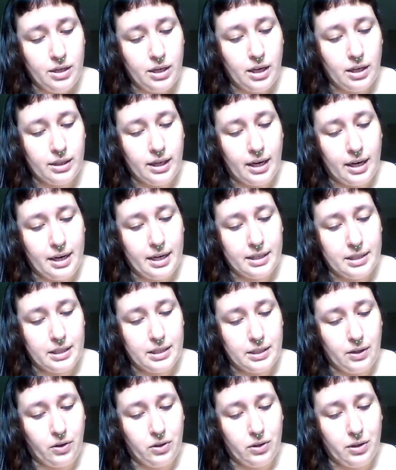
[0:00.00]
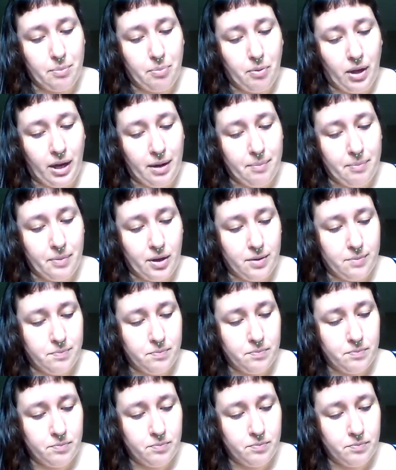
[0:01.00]
Not that I necessarily blame
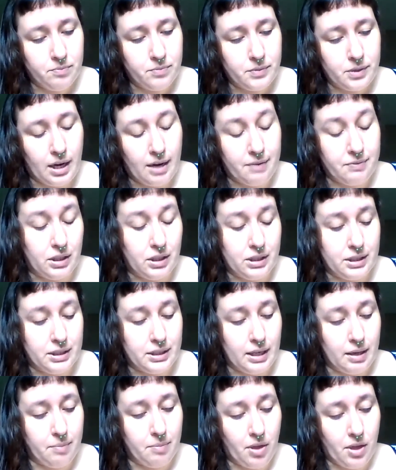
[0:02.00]
them. I've done the same